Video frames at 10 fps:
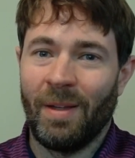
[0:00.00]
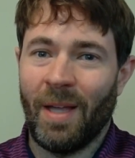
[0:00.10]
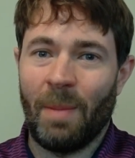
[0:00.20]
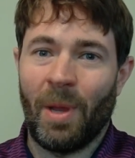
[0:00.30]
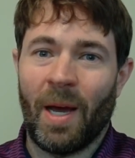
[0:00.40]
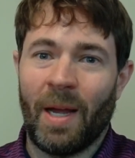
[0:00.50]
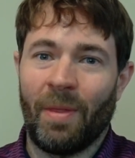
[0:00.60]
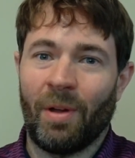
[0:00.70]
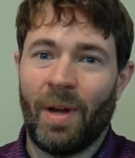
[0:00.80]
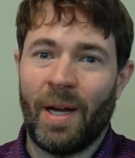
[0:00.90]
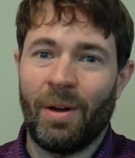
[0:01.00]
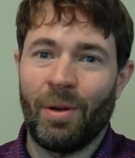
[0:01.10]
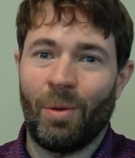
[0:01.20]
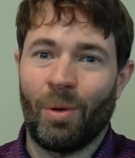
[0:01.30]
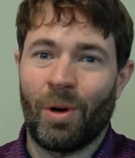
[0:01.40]
API in the
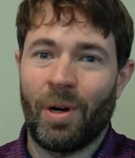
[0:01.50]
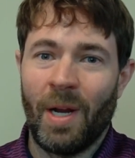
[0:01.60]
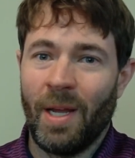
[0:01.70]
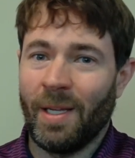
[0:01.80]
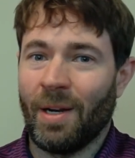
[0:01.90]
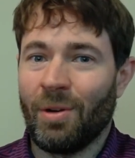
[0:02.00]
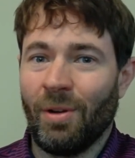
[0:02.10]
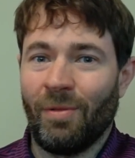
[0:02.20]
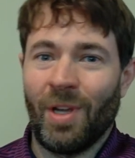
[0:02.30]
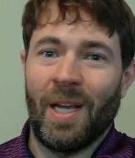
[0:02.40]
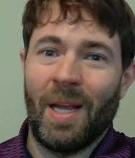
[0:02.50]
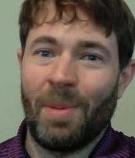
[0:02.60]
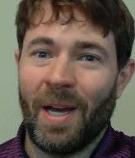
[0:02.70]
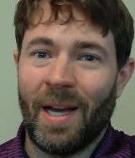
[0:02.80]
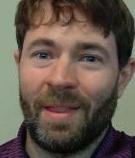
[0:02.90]
cloud or can I do it via
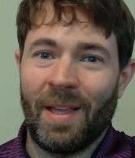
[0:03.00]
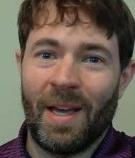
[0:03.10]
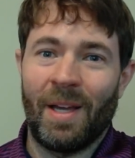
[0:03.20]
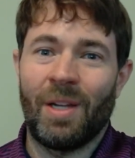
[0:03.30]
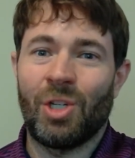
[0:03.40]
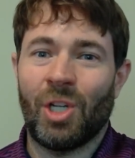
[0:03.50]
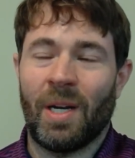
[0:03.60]
API at the edge?